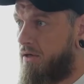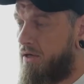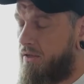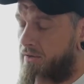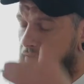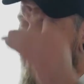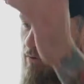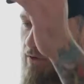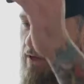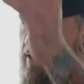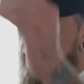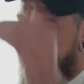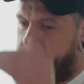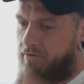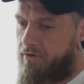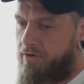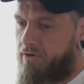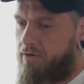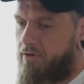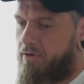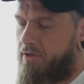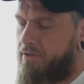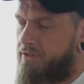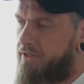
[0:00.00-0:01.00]
and they will have
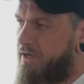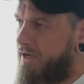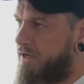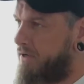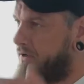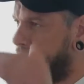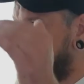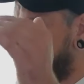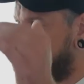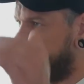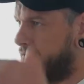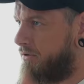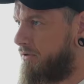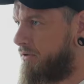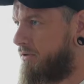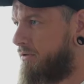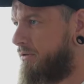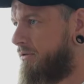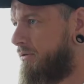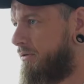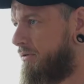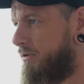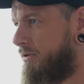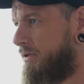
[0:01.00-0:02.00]
your entire
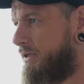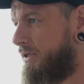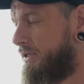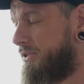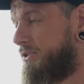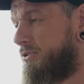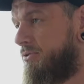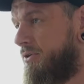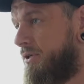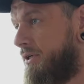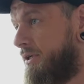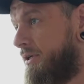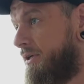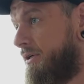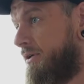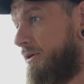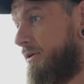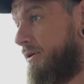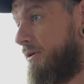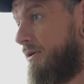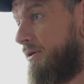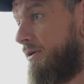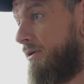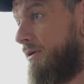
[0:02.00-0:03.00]

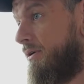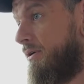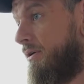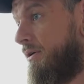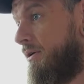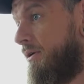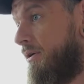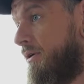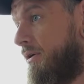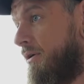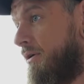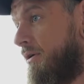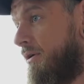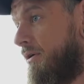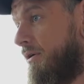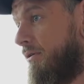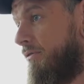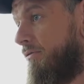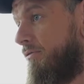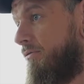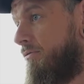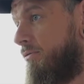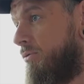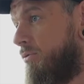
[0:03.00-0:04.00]
history
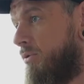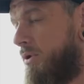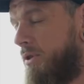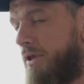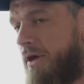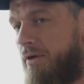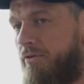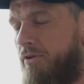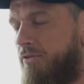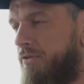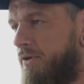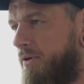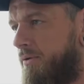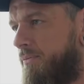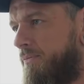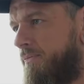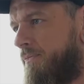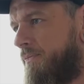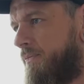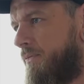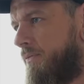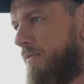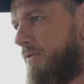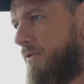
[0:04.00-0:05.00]
of, well, everything.
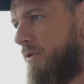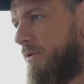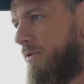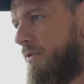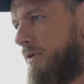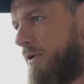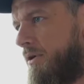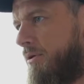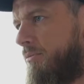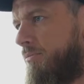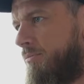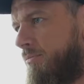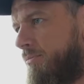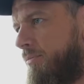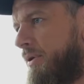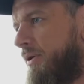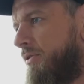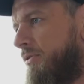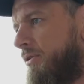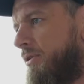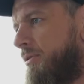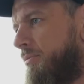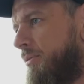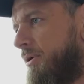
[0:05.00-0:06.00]
So they could
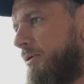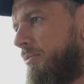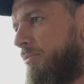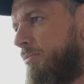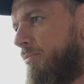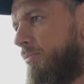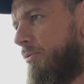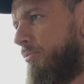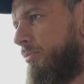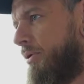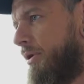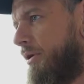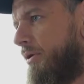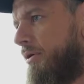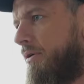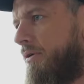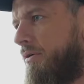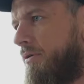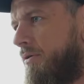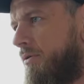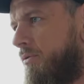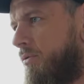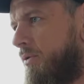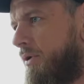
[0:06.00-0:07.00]
basically be
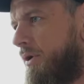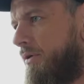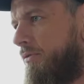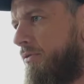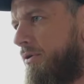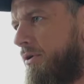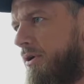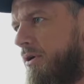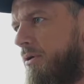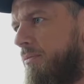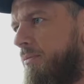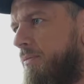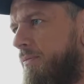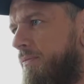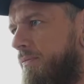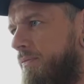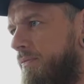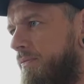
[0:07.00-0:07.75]
prepared whenever you come.